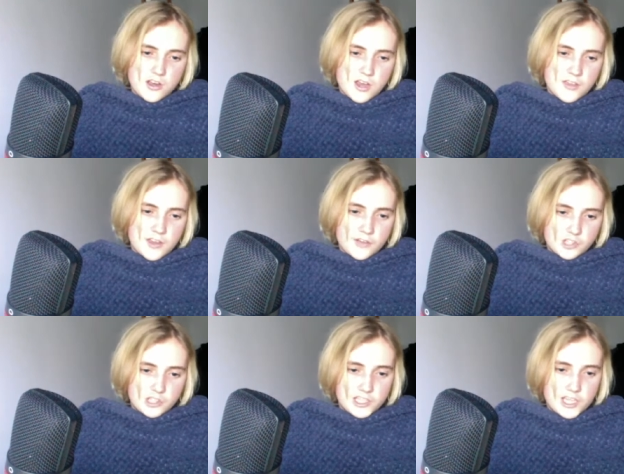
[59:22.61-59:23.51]
And then
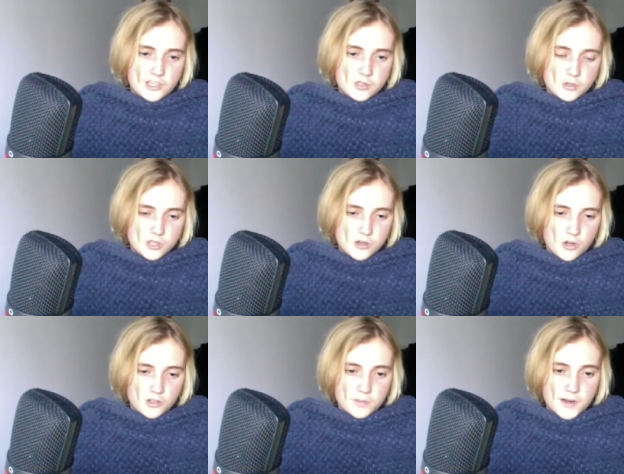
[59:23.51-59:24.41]
eventually you get used to
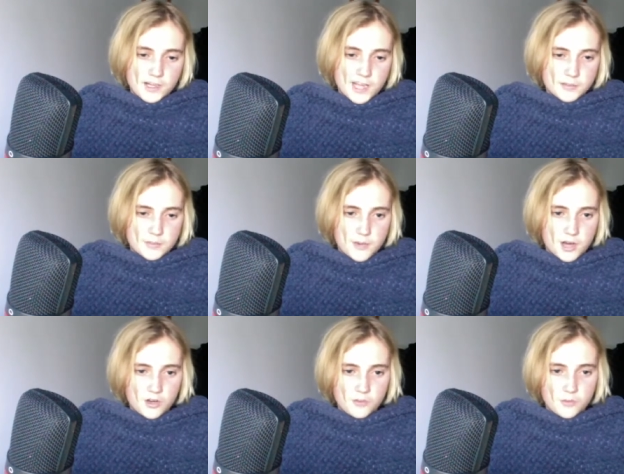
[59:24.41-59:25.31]
not spending heaps of
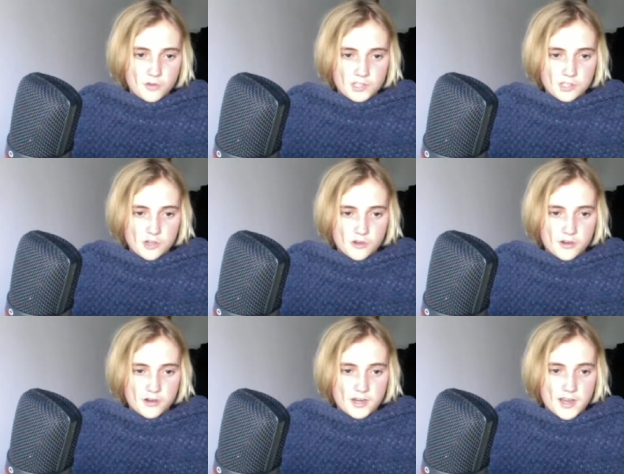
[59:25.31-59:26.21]
money on movies you don't
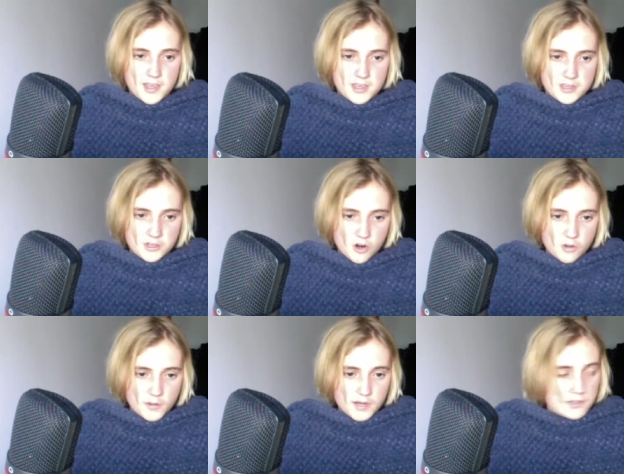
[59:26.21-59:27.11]
need. You know what I
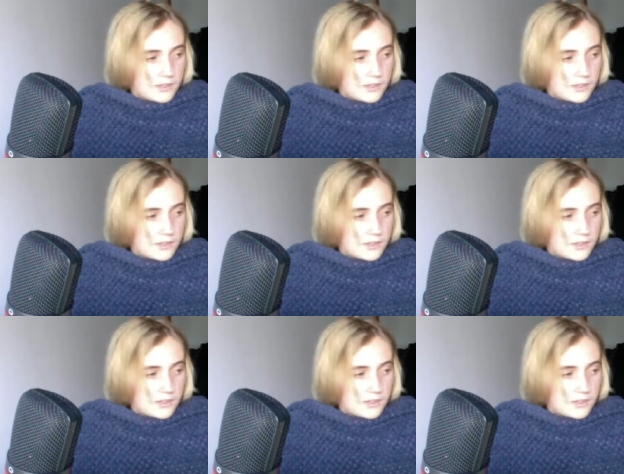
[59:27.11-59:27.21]
mean?